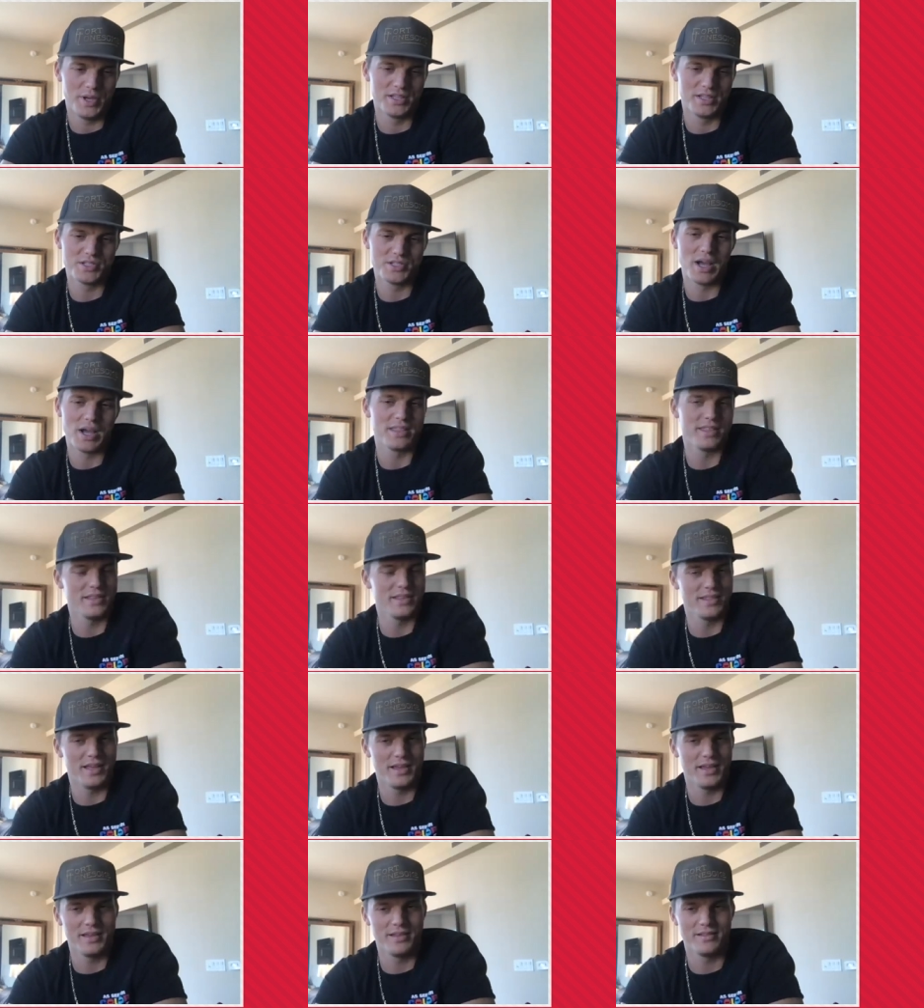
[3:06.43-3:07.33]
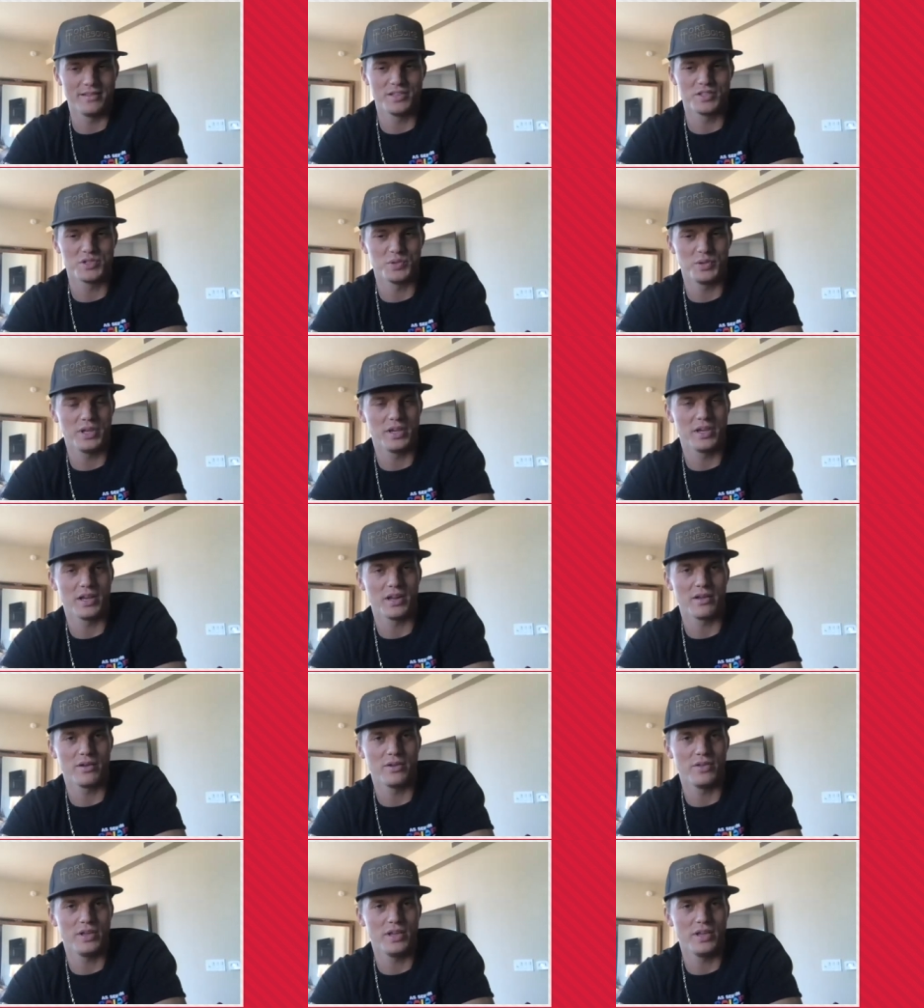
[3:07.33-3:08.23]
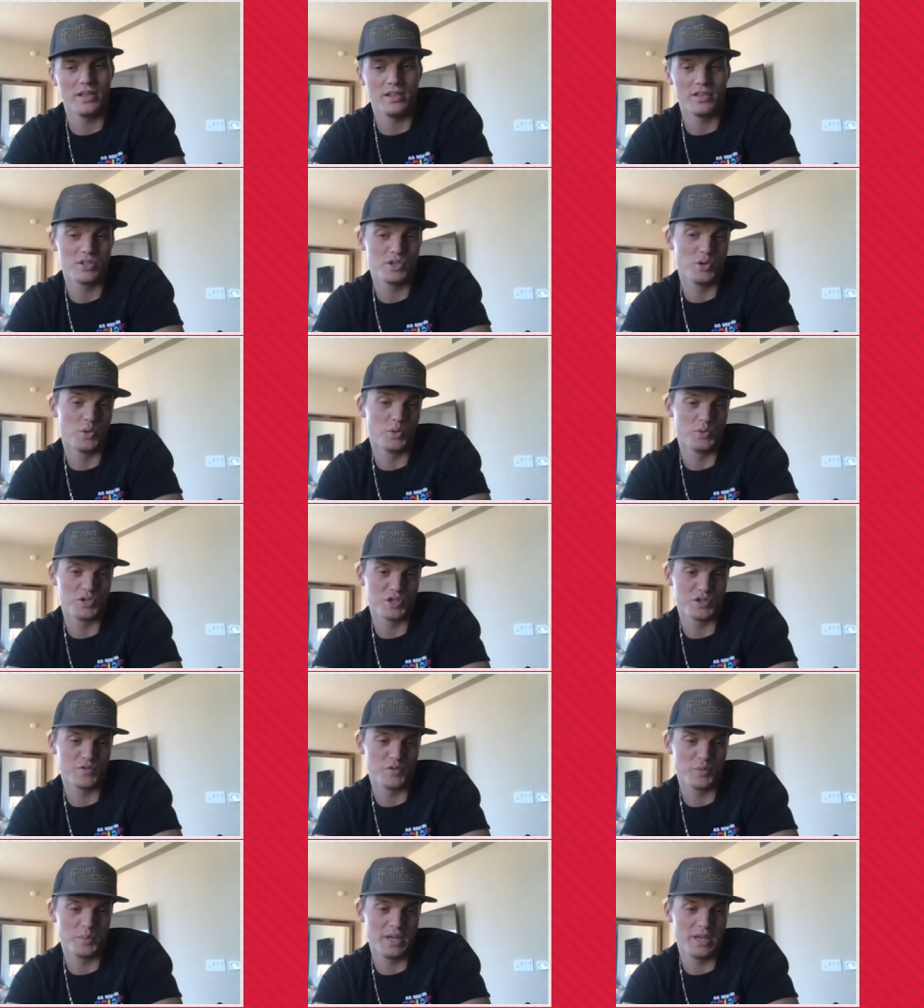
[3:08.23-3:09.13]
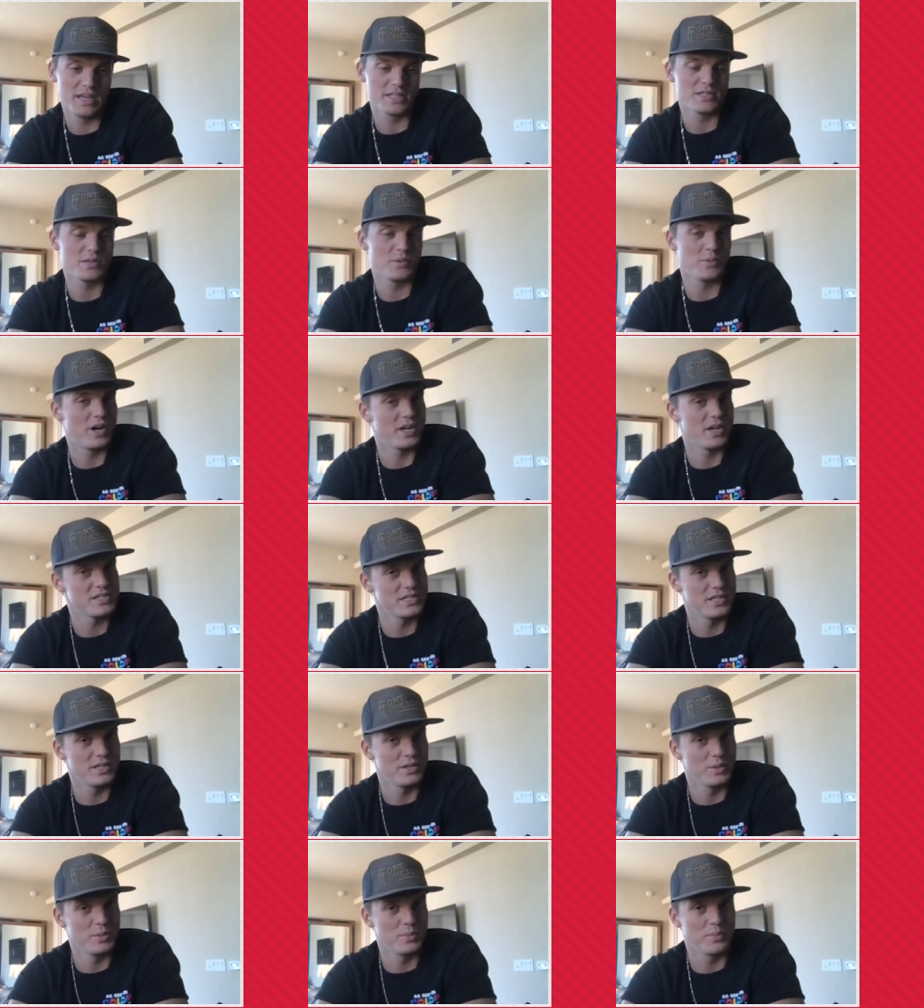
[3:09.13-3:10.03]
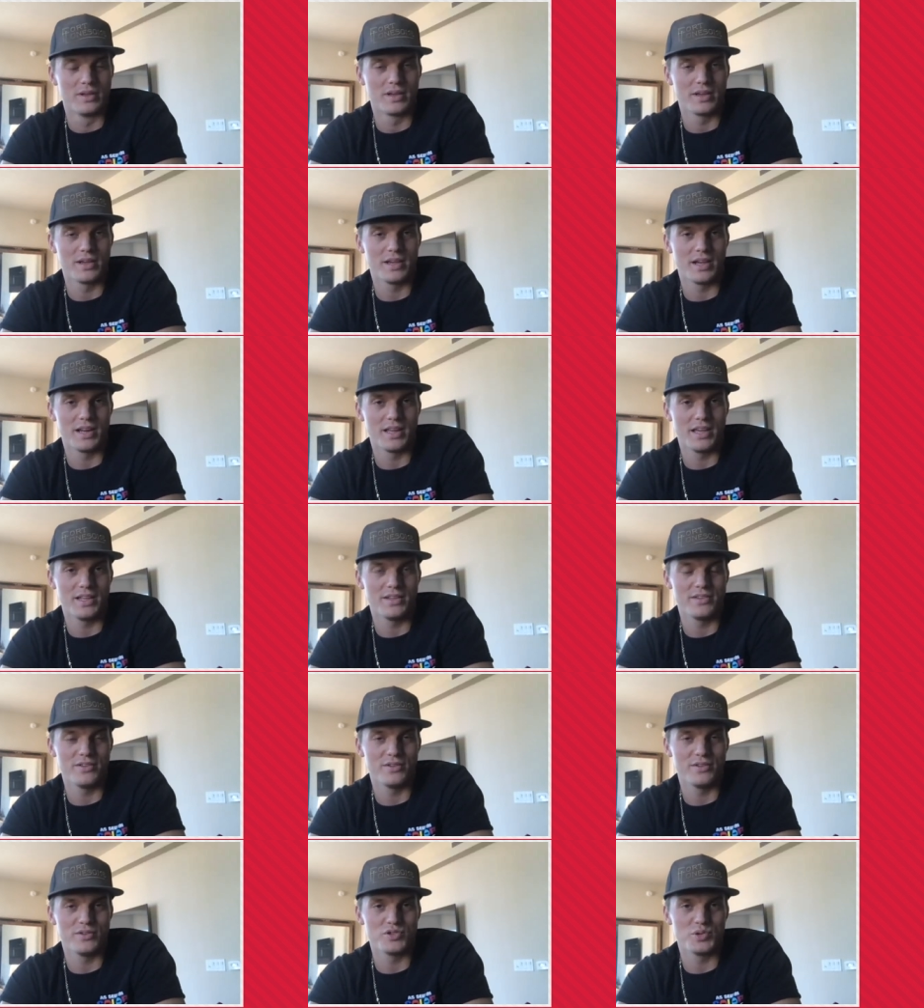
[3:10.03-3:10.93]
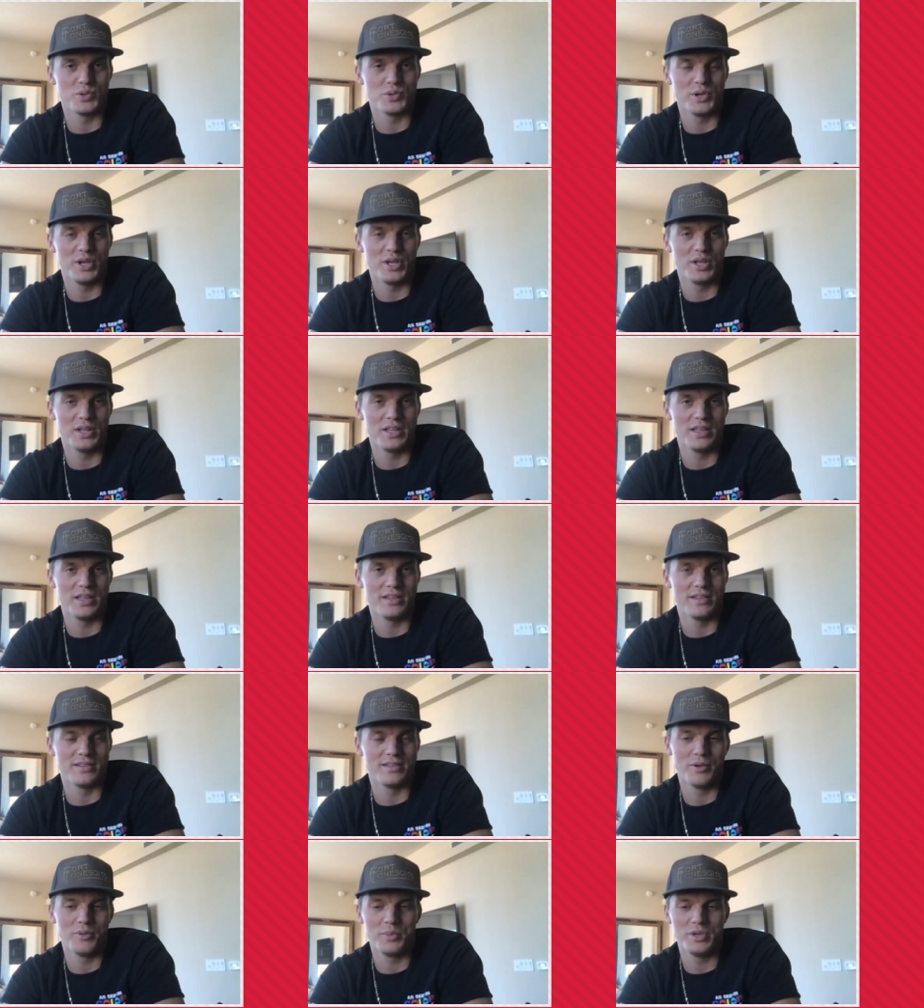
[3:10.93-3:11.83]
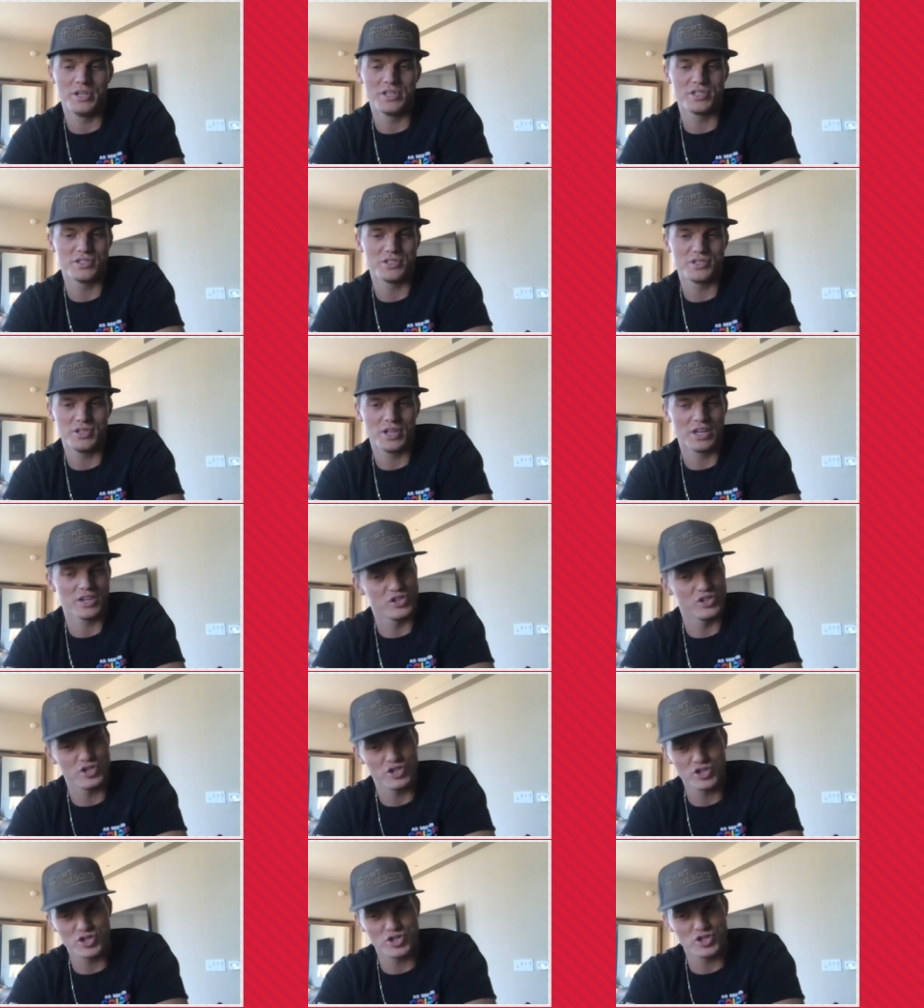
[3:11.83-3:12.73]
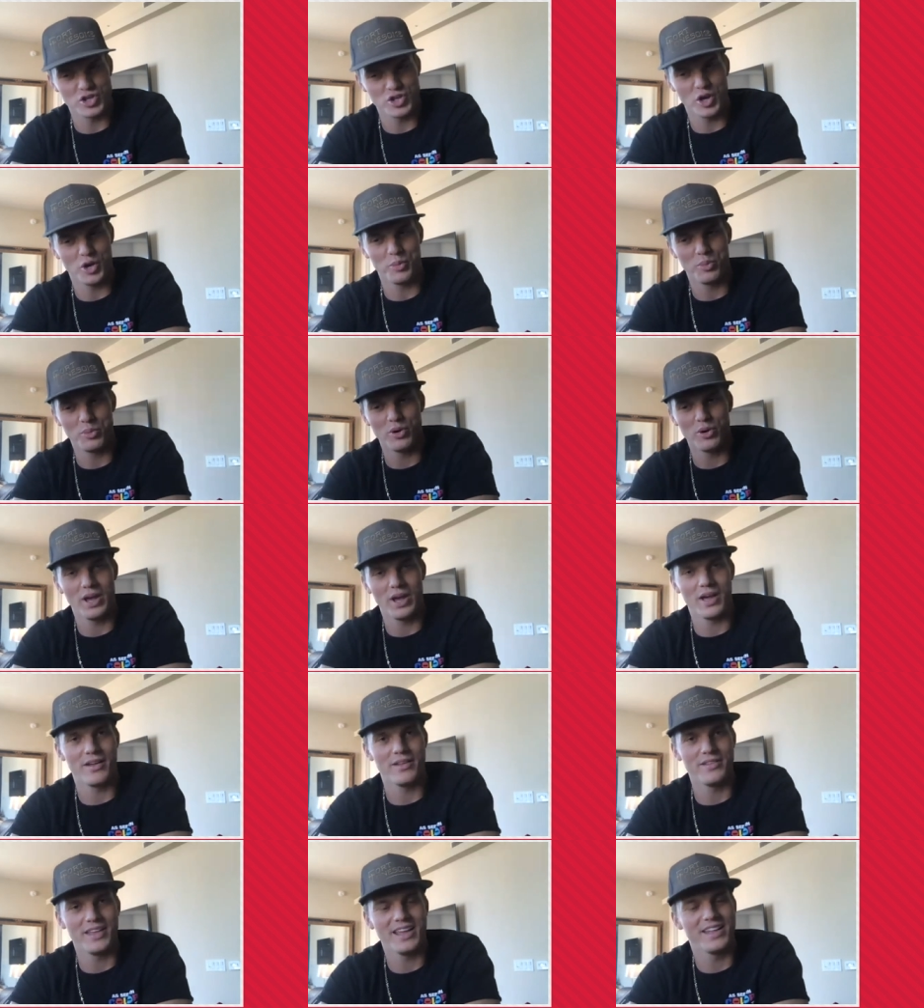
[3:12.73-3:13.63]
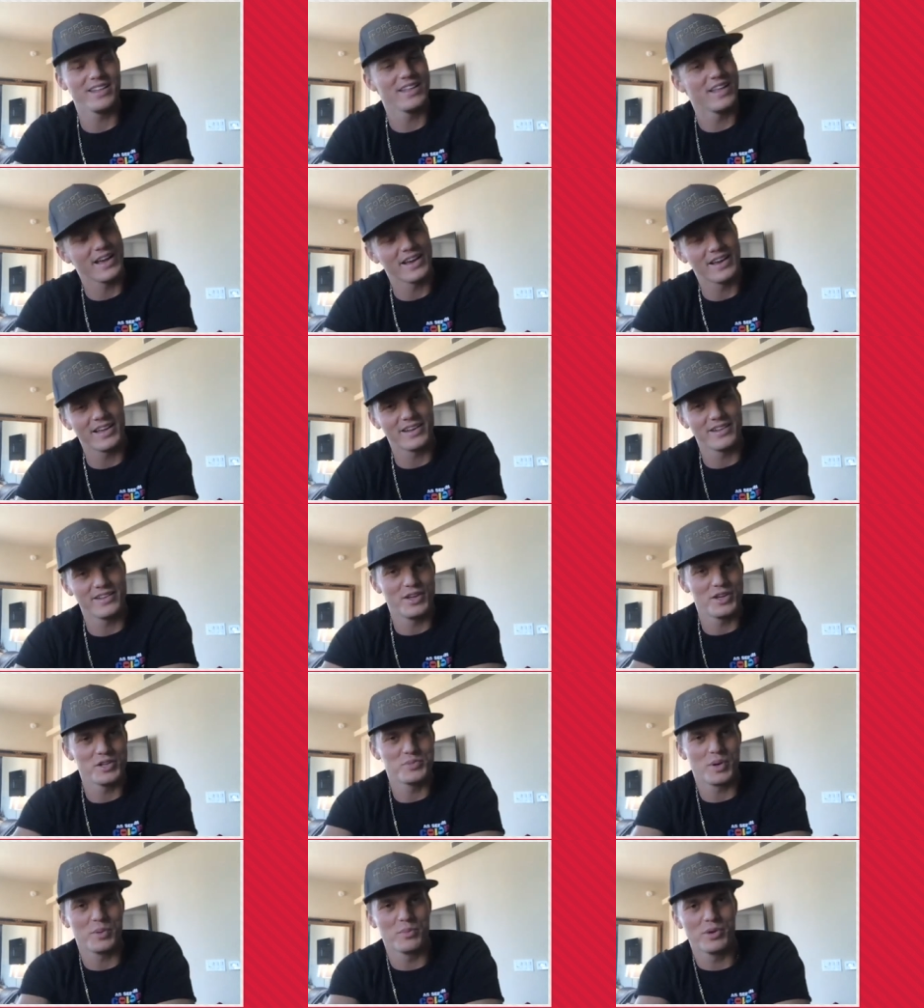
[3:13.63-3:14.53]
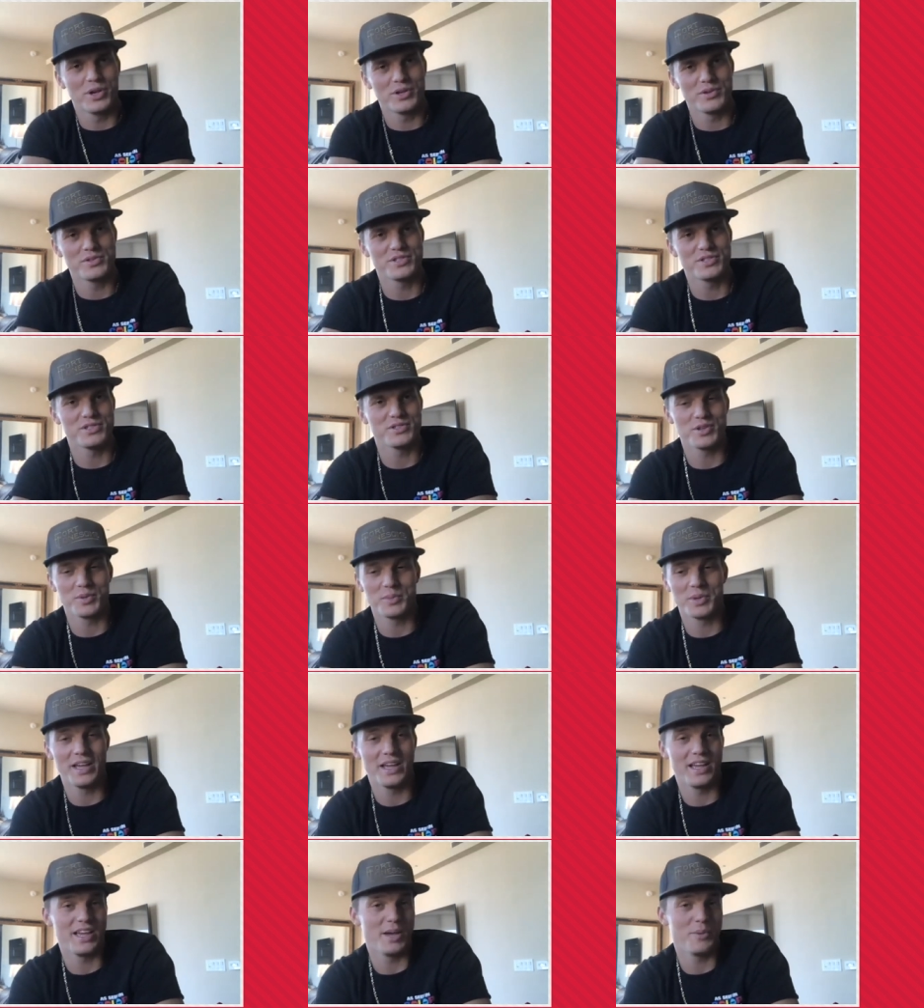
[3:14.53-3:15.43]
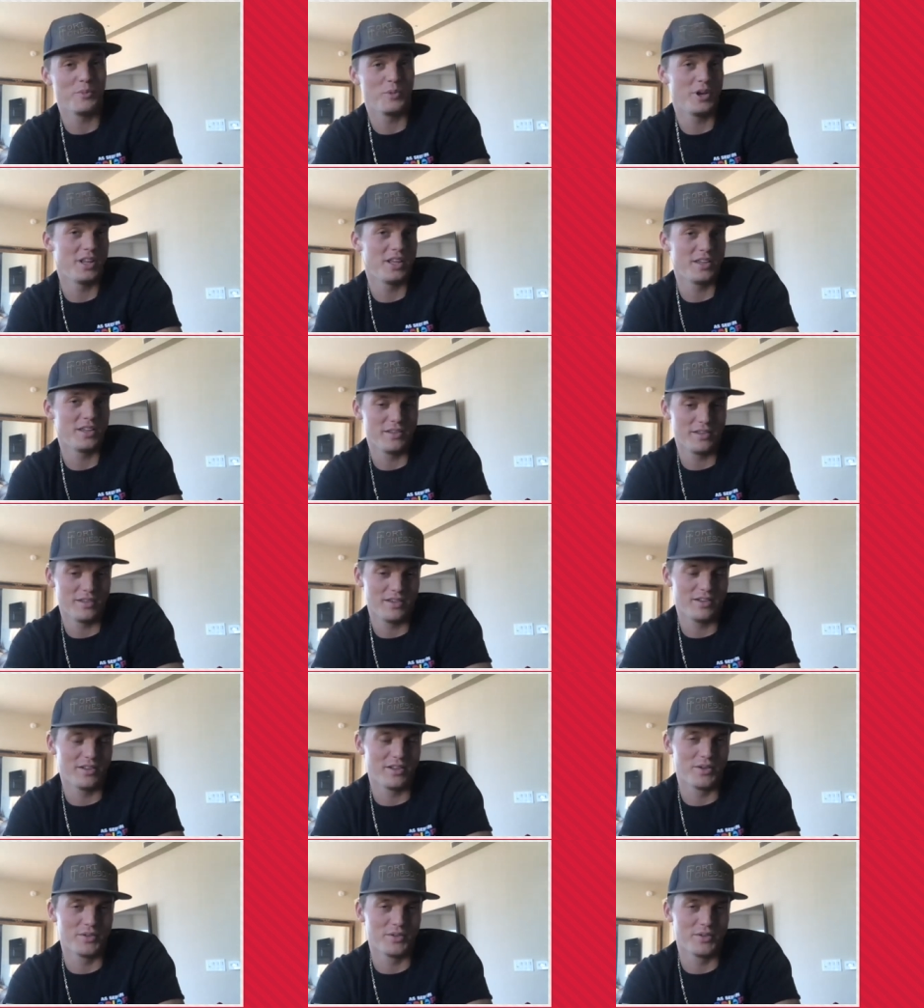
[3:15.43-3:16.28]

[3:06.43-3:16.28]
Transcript: And so I think they, it's really kind of it, cool just for me to watch them kind of get to enjoy it and be like just so proud. And I kind of nudge my brother and sister. I'm like, hey, I'm winning, you know.